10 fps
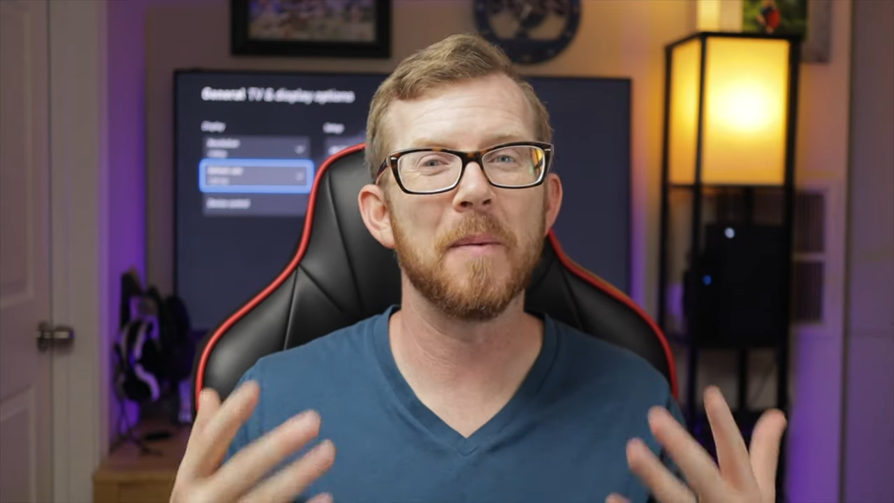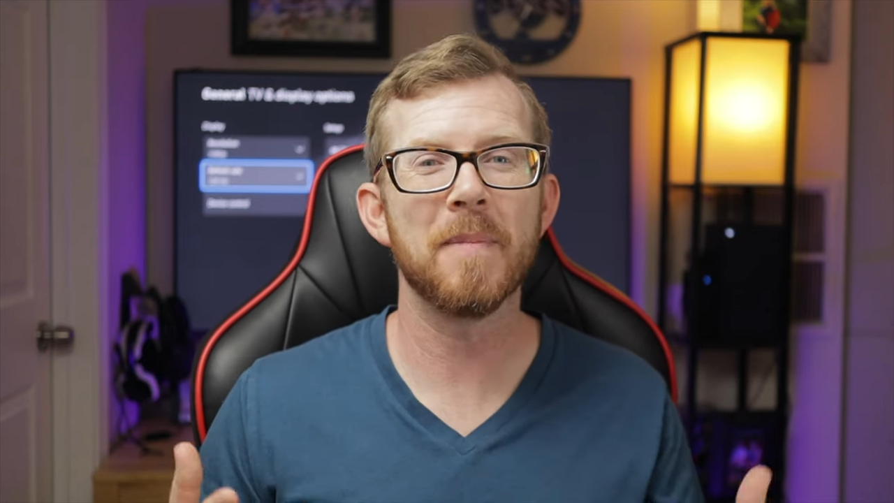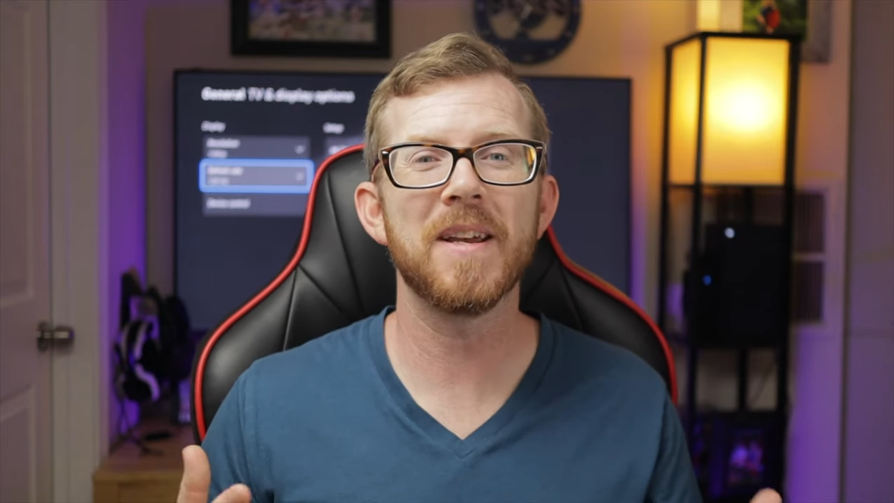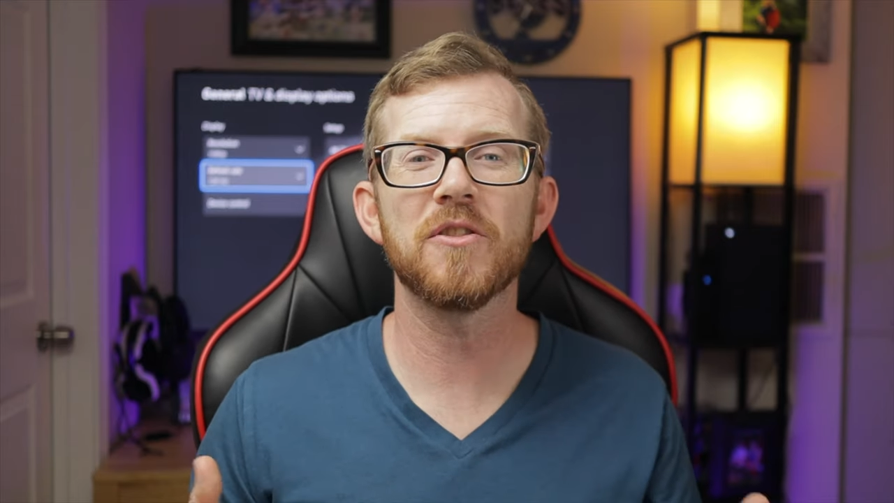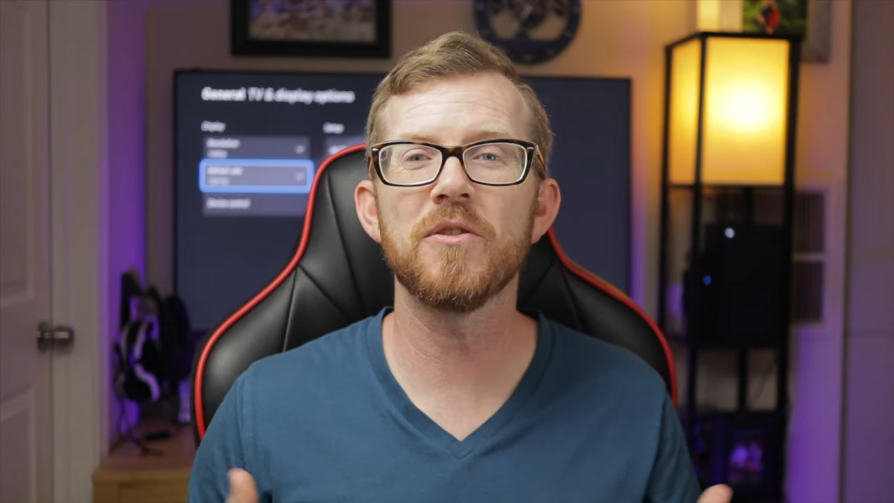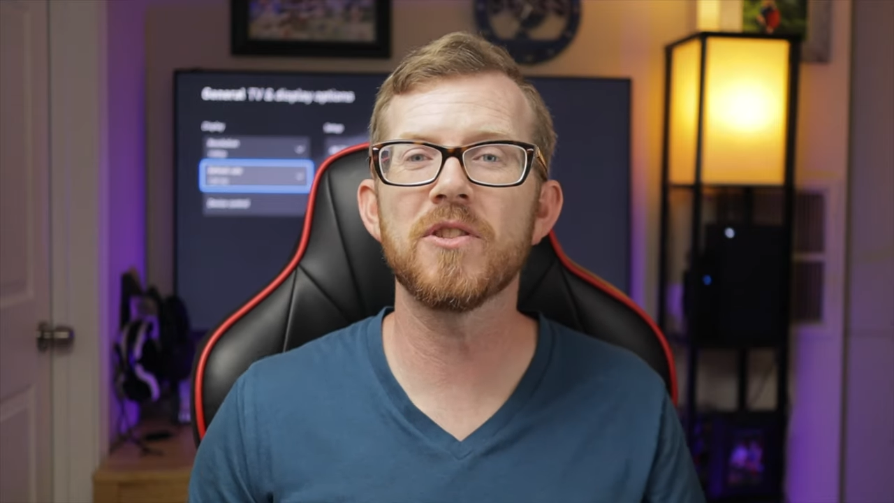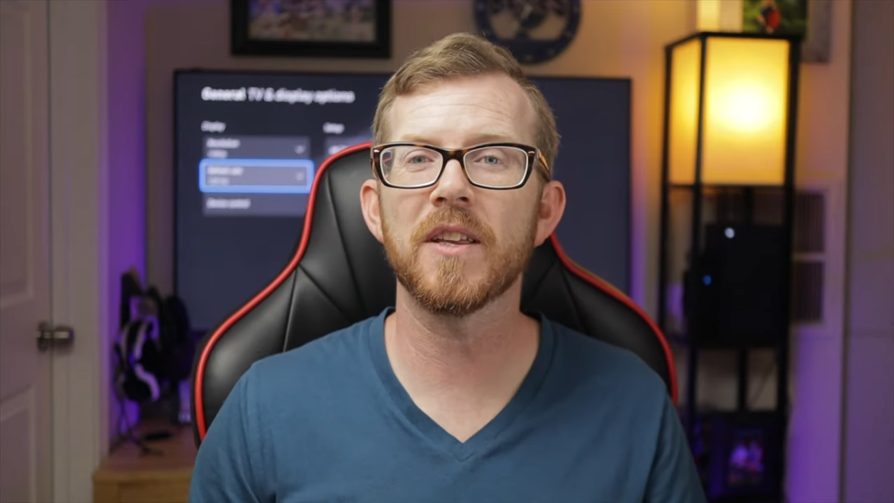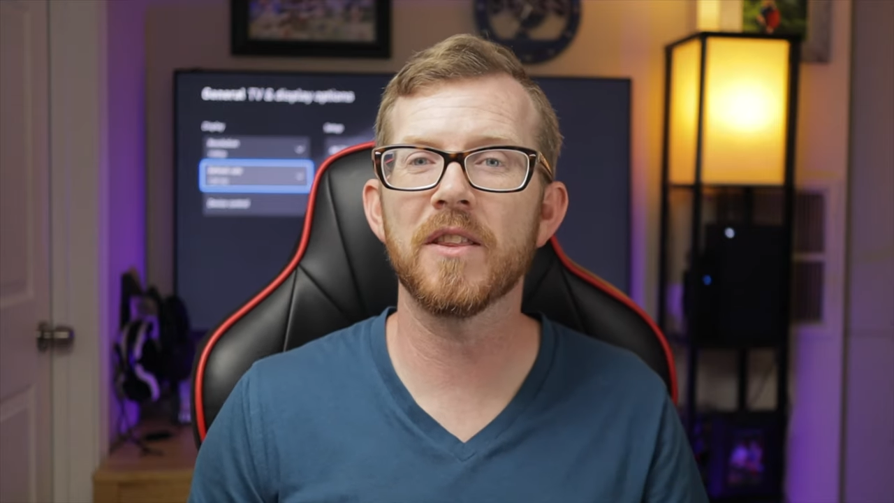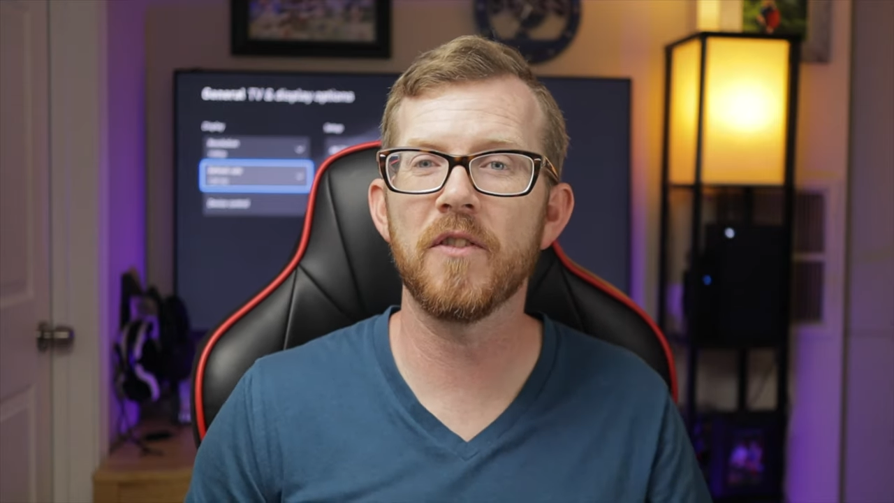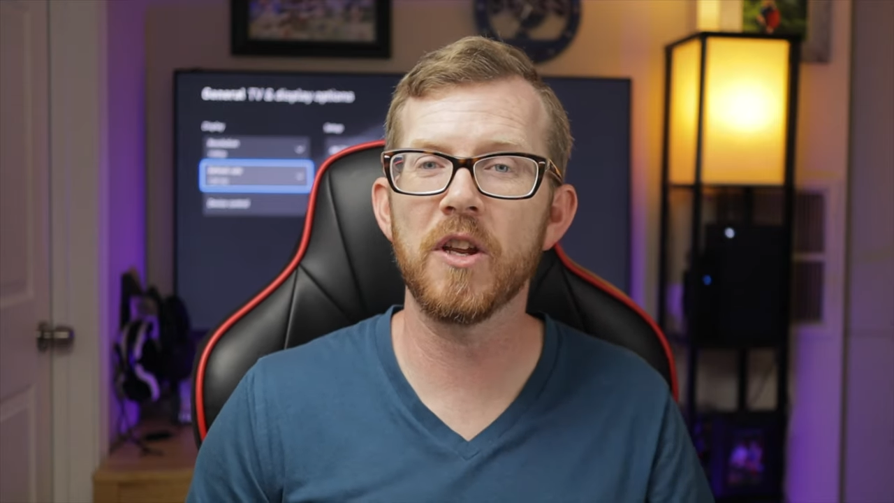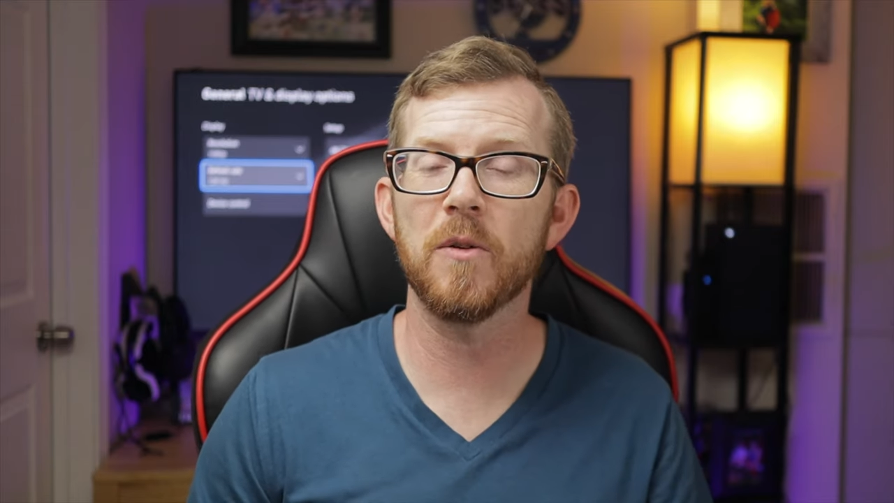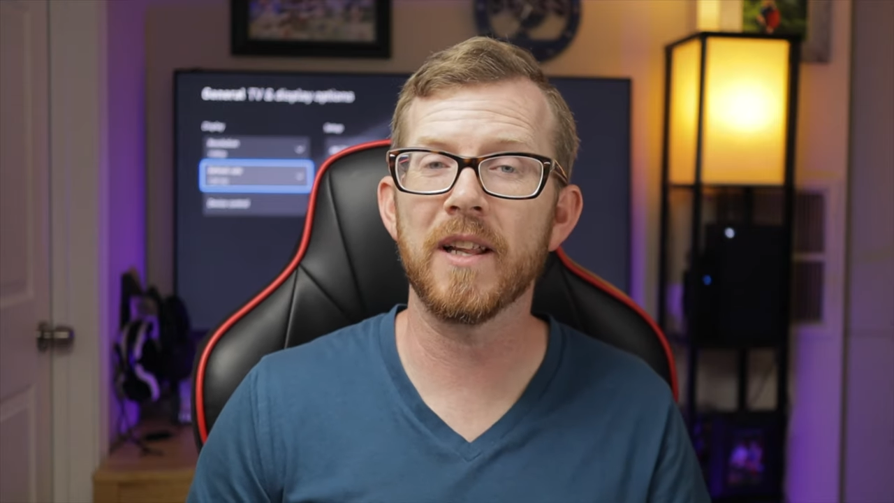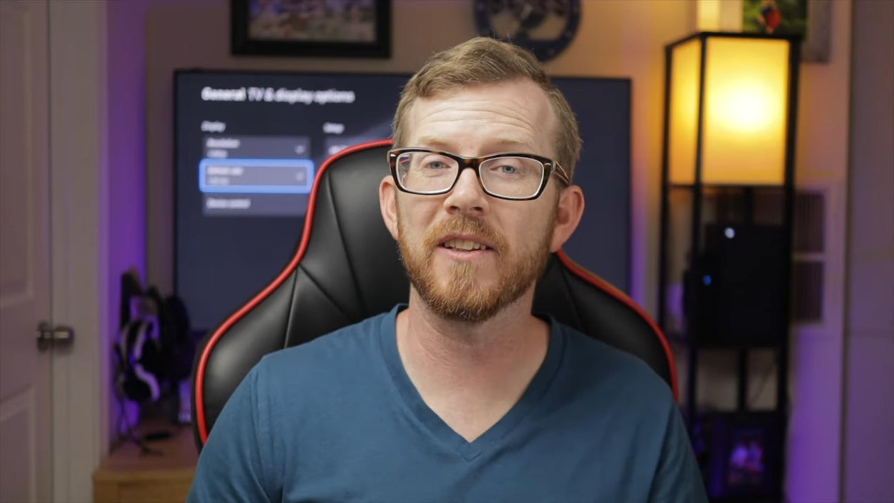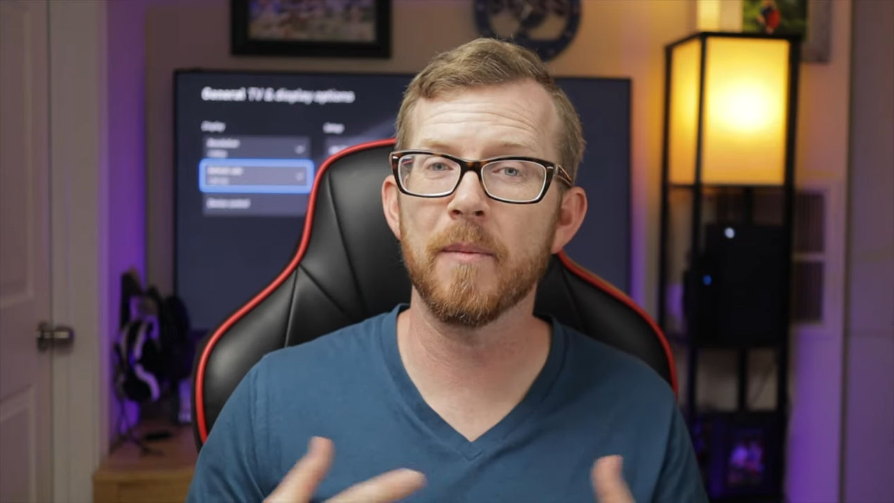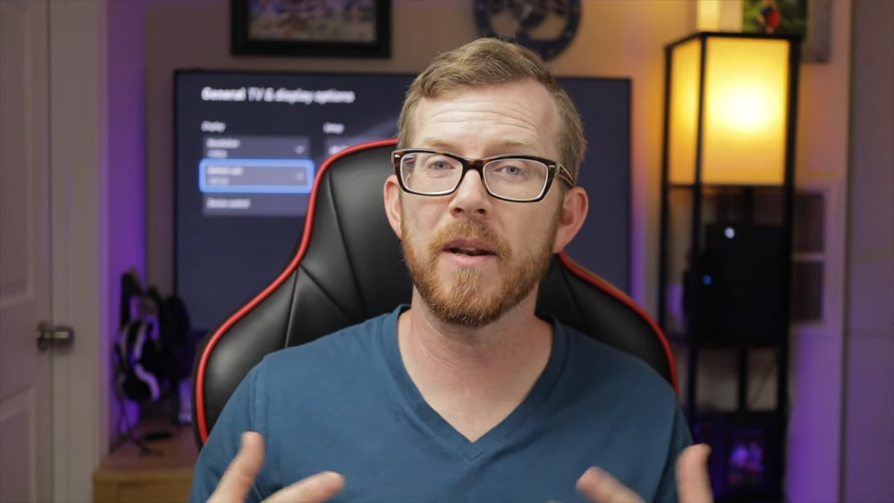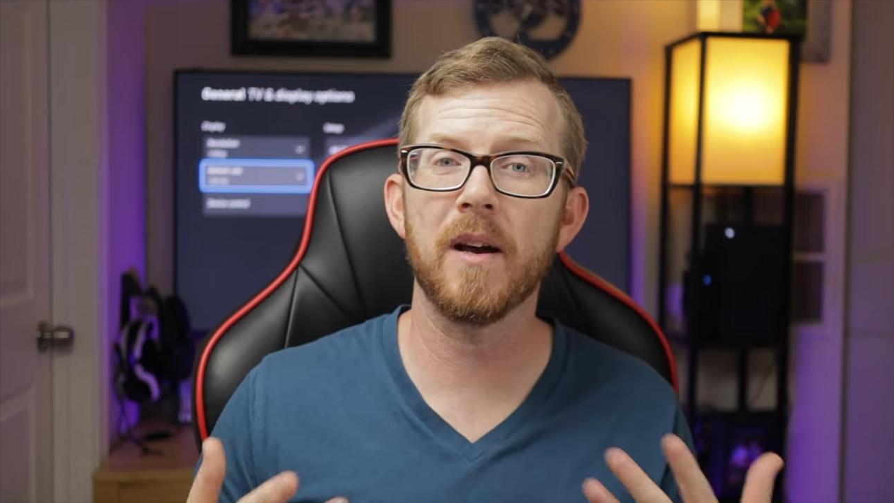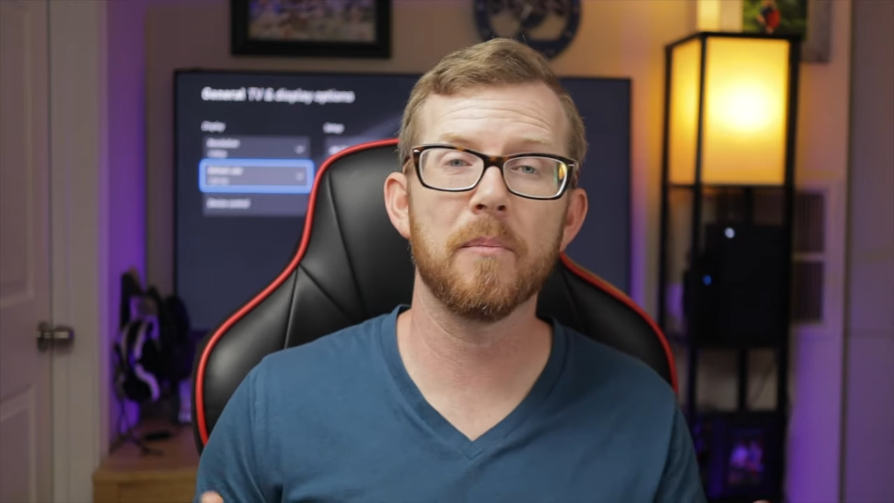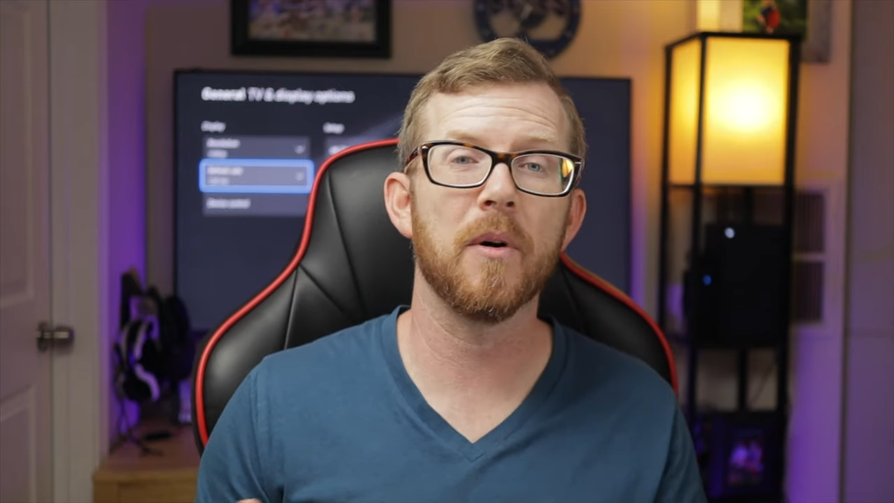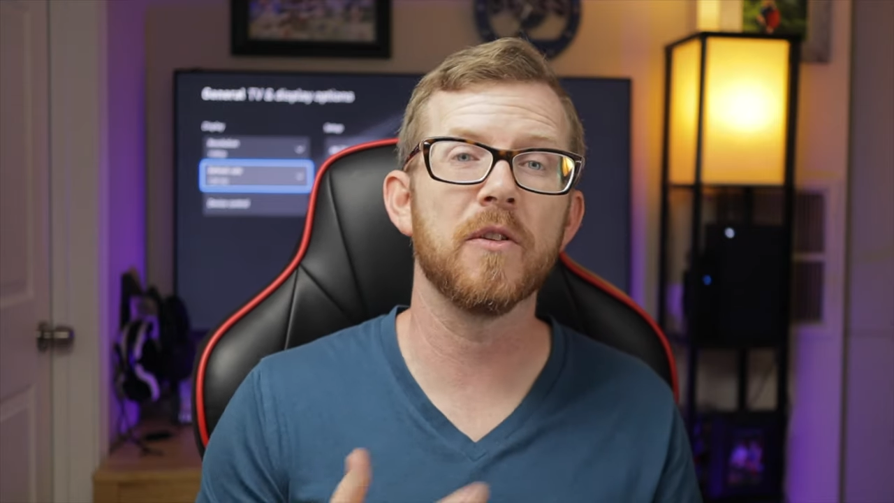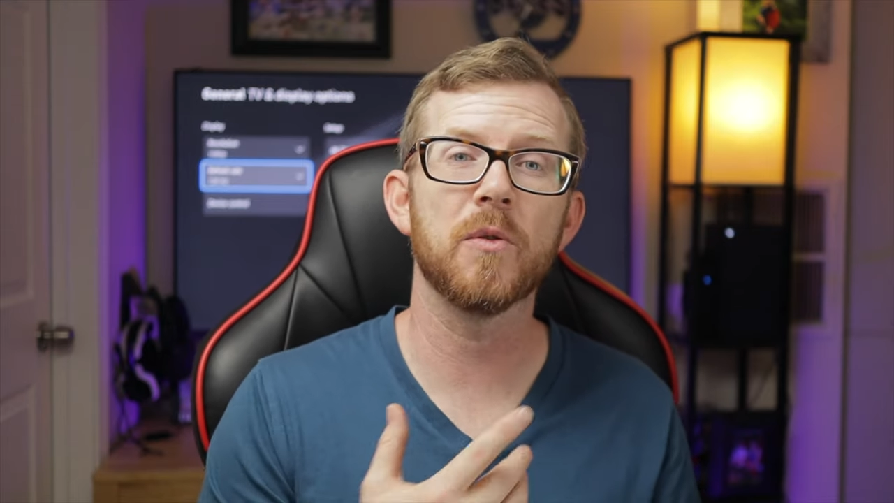then make sure you check the video that's coming
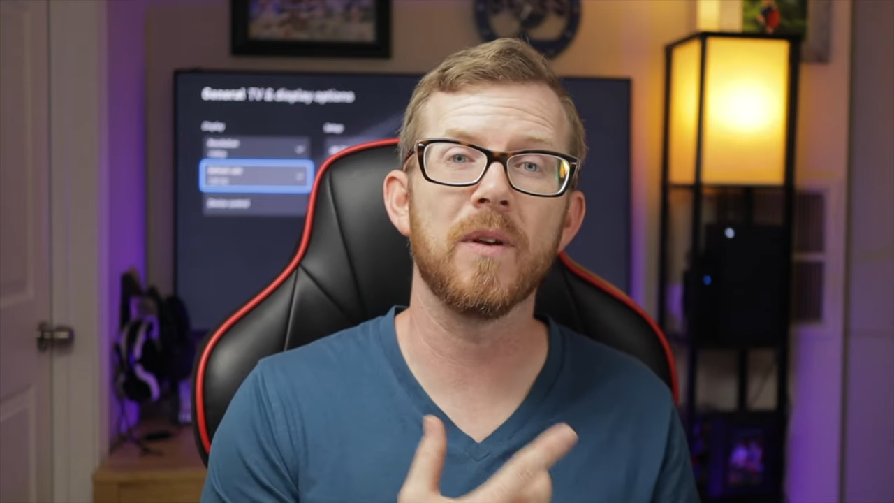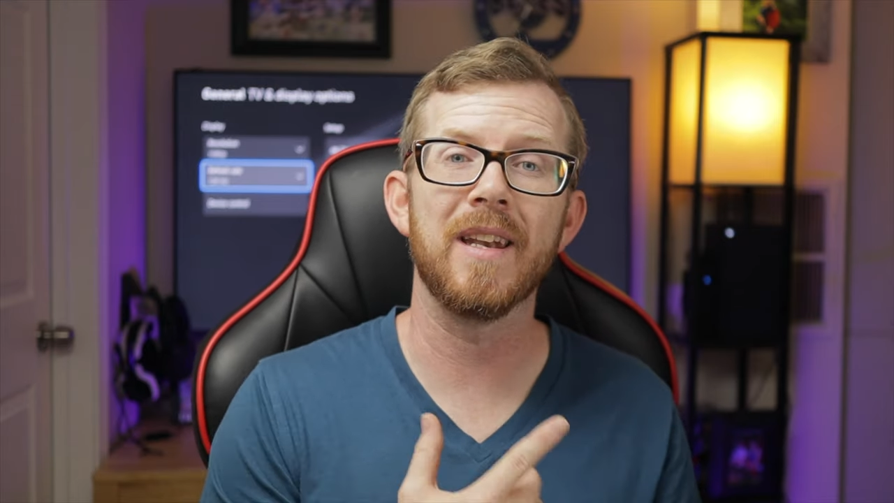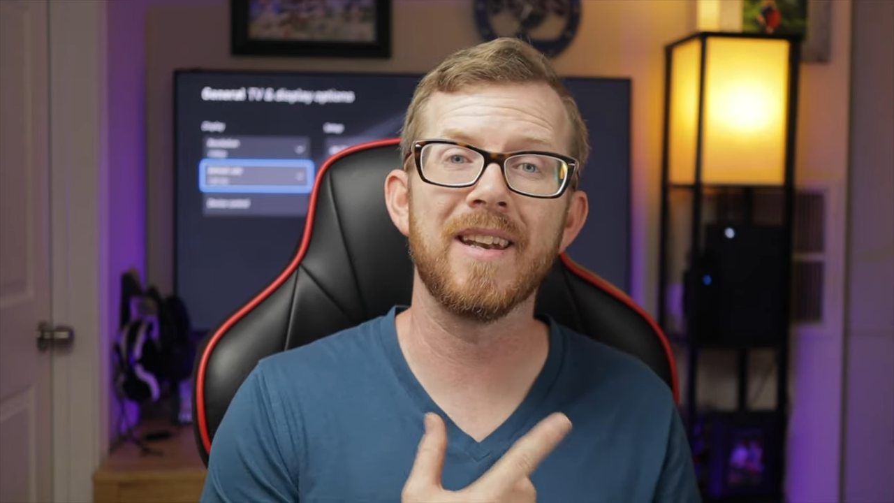up on the screen